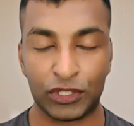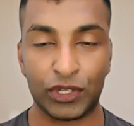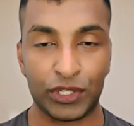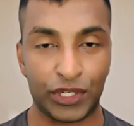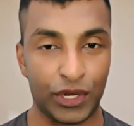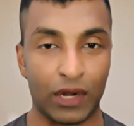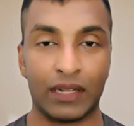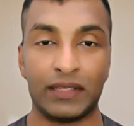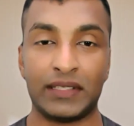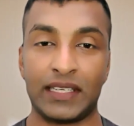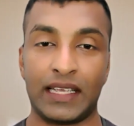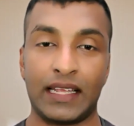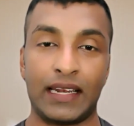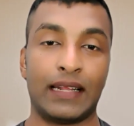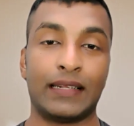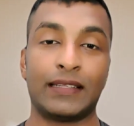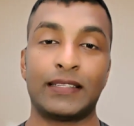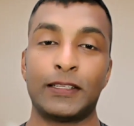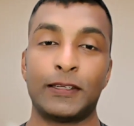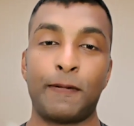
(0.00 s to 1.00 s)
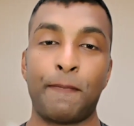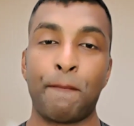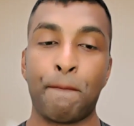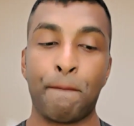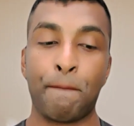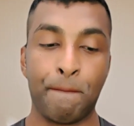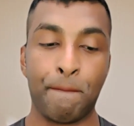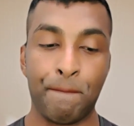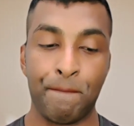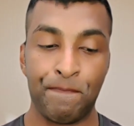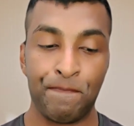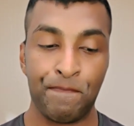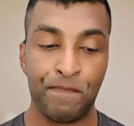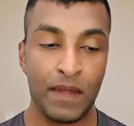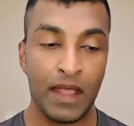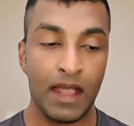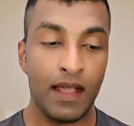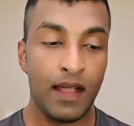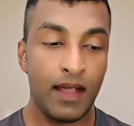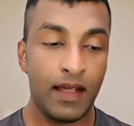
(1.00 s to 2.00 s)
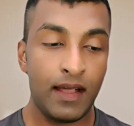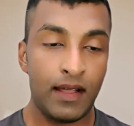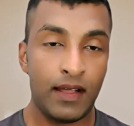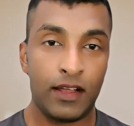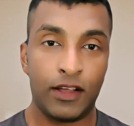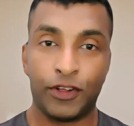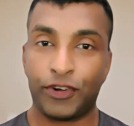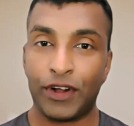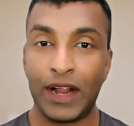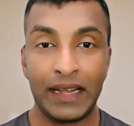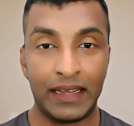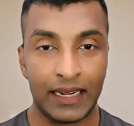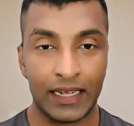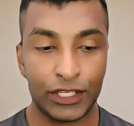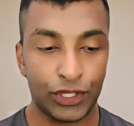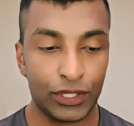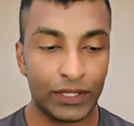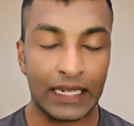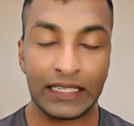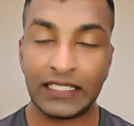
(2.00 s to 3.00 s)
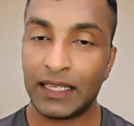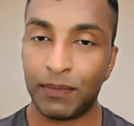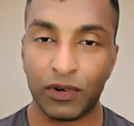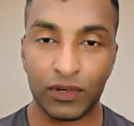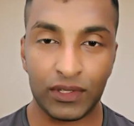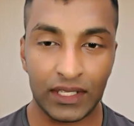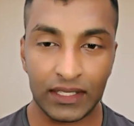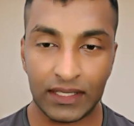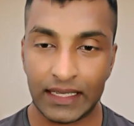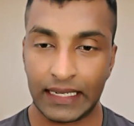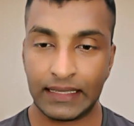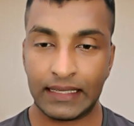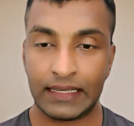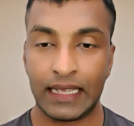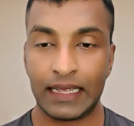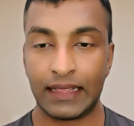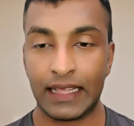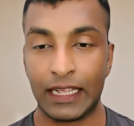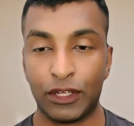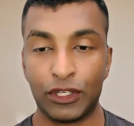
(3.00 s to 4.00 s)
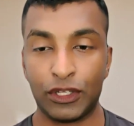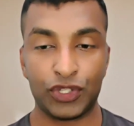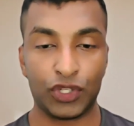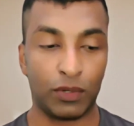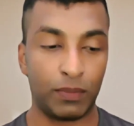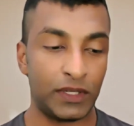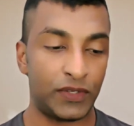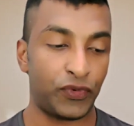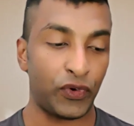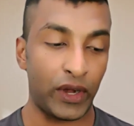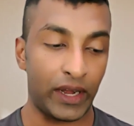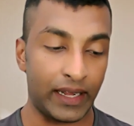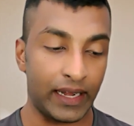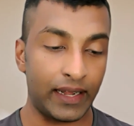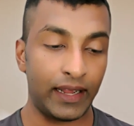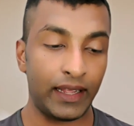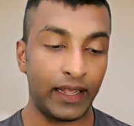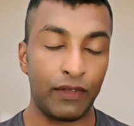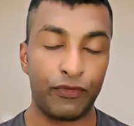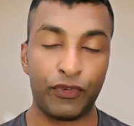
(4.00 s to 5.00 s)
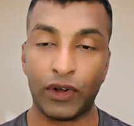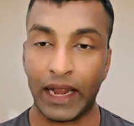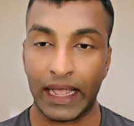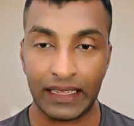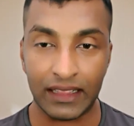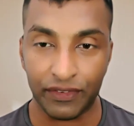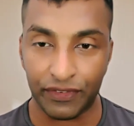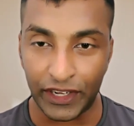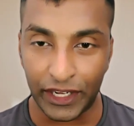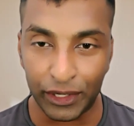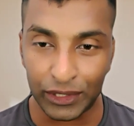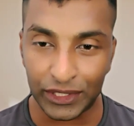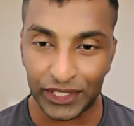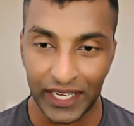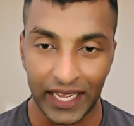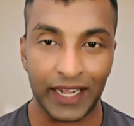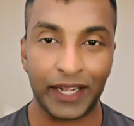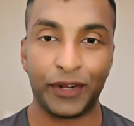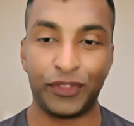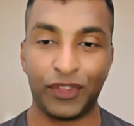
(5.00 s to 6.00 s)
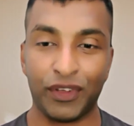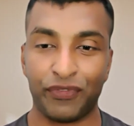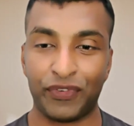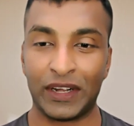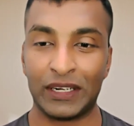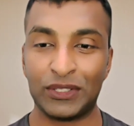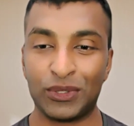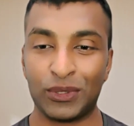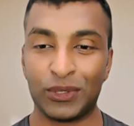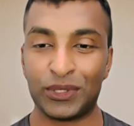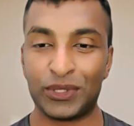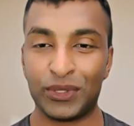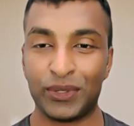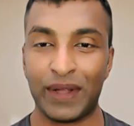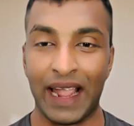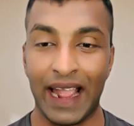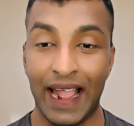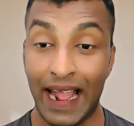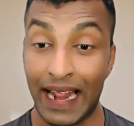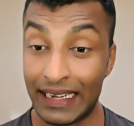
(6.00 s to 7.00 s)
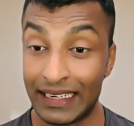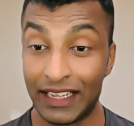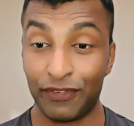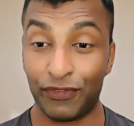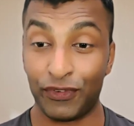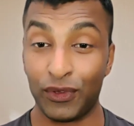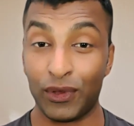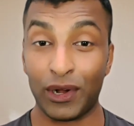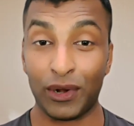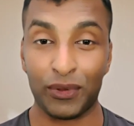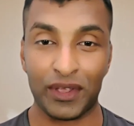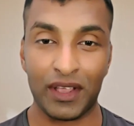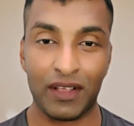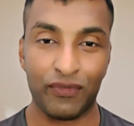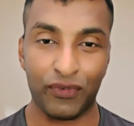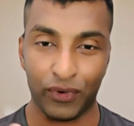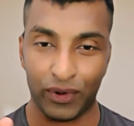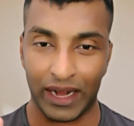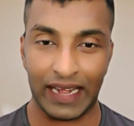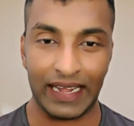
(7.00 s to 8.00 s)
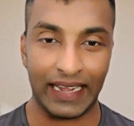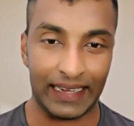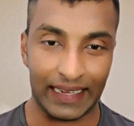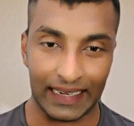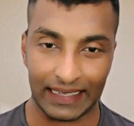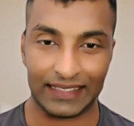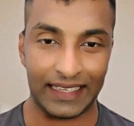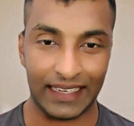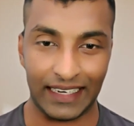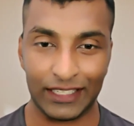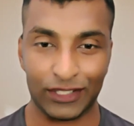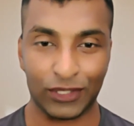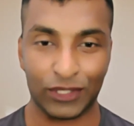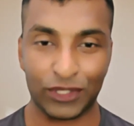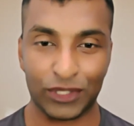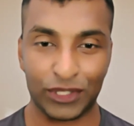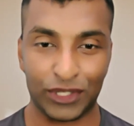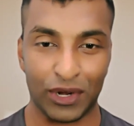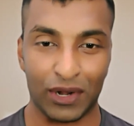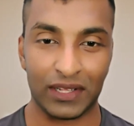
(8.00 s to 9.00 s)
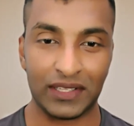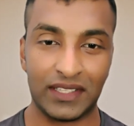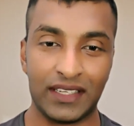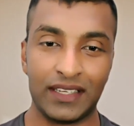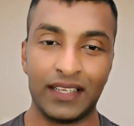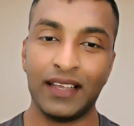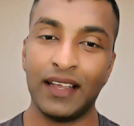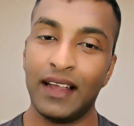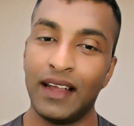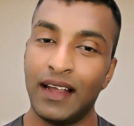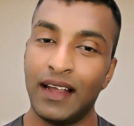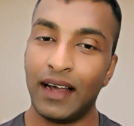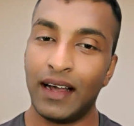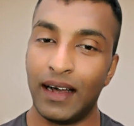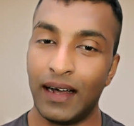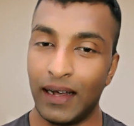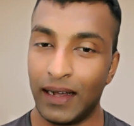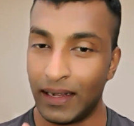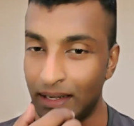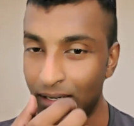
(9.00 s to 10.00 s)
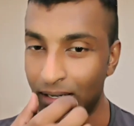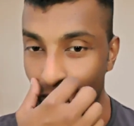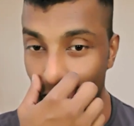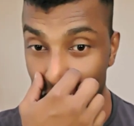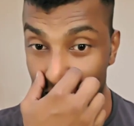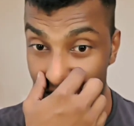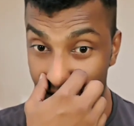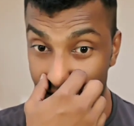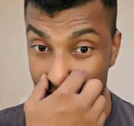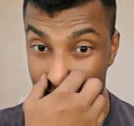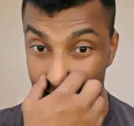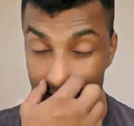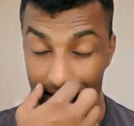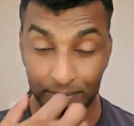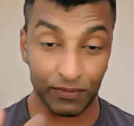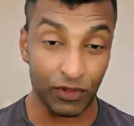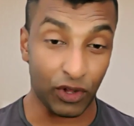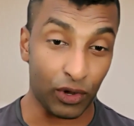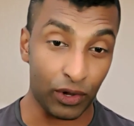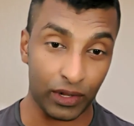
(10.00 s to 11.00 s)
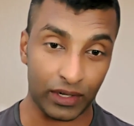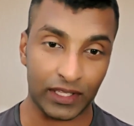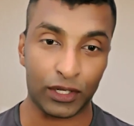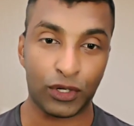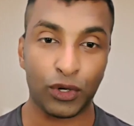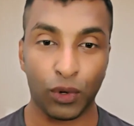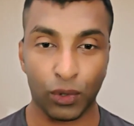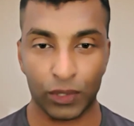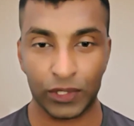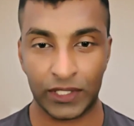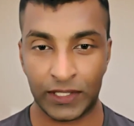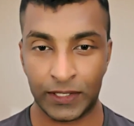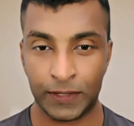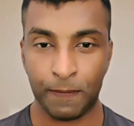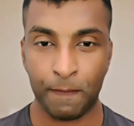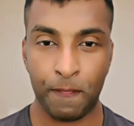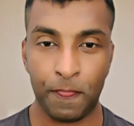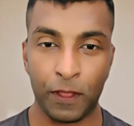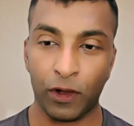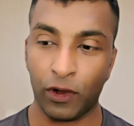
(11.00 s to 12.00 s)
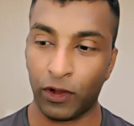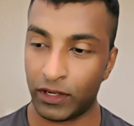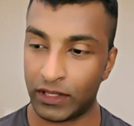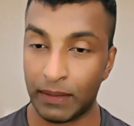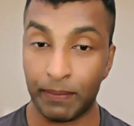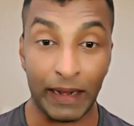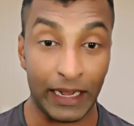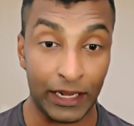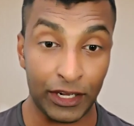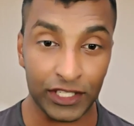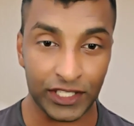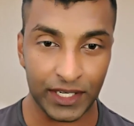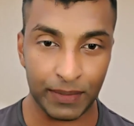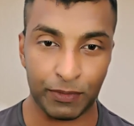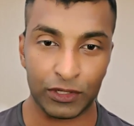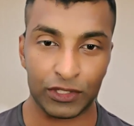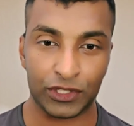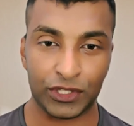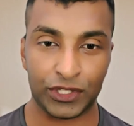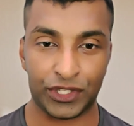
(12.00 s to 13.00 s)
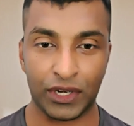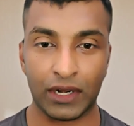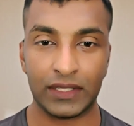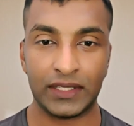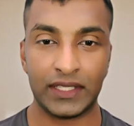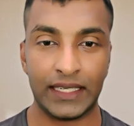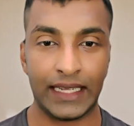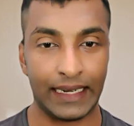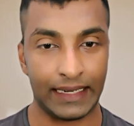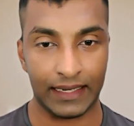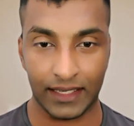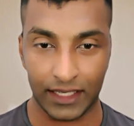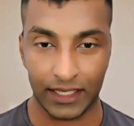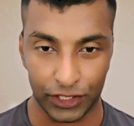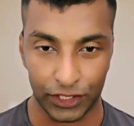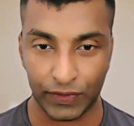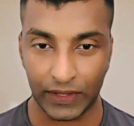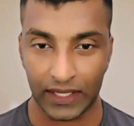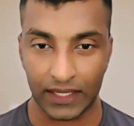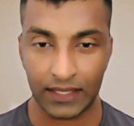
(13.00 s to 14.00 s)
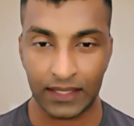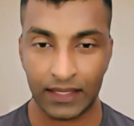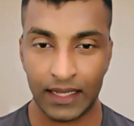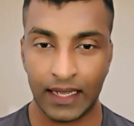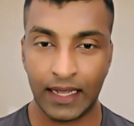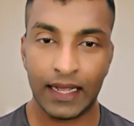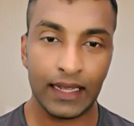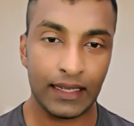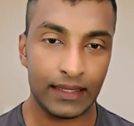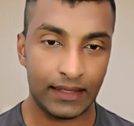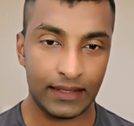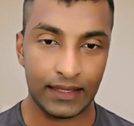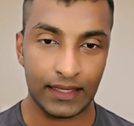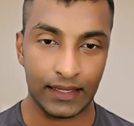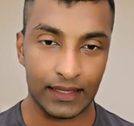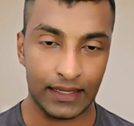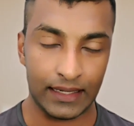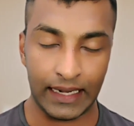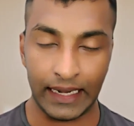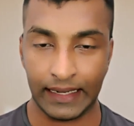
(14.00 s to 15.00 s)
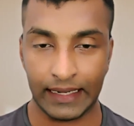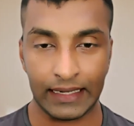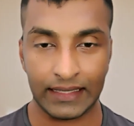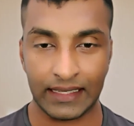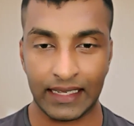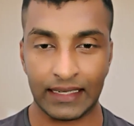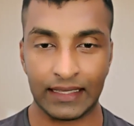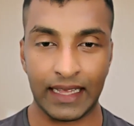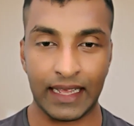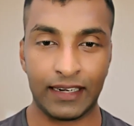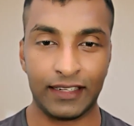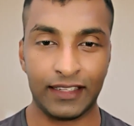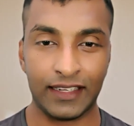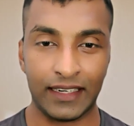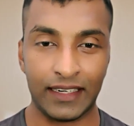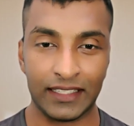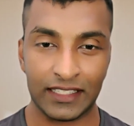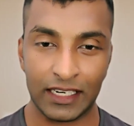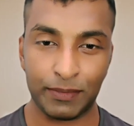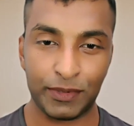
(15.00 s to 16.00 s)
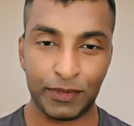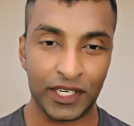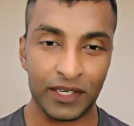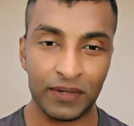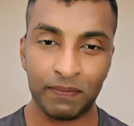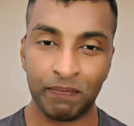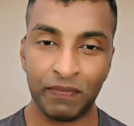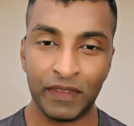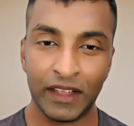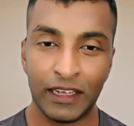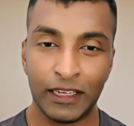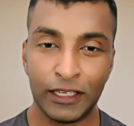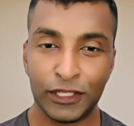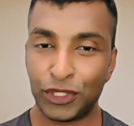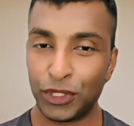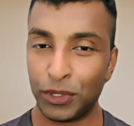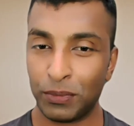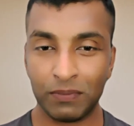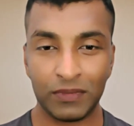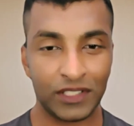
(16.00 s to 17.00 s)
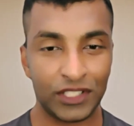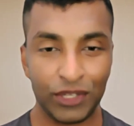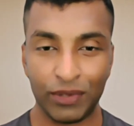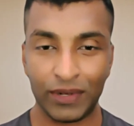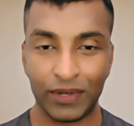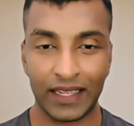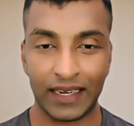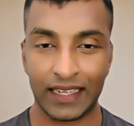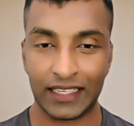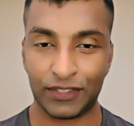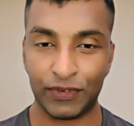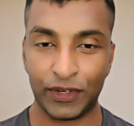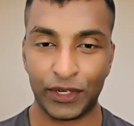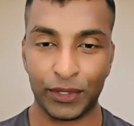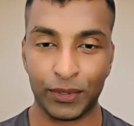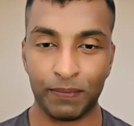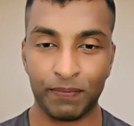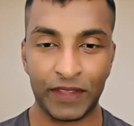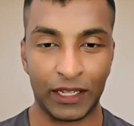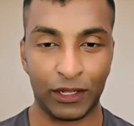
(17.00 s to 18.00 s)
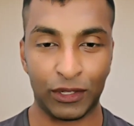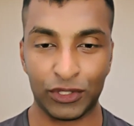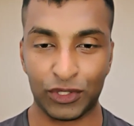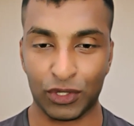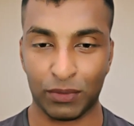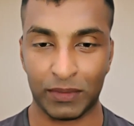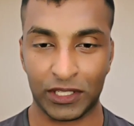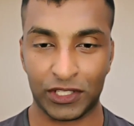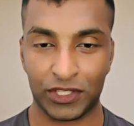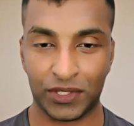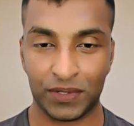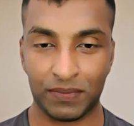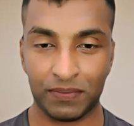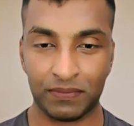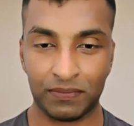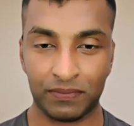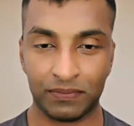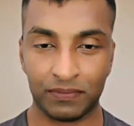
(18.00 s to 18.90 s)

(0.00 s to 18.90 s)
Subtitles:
sociological answer. Right, so that's about this, guys. Thank you so much for attending. If you like the video, share it with your friends also. And if you are looking for any test series on sociology or GS or the course or the mentorship on sociology, get in touch with us. The details are there in the description. So see you in the next video. Thank you so much.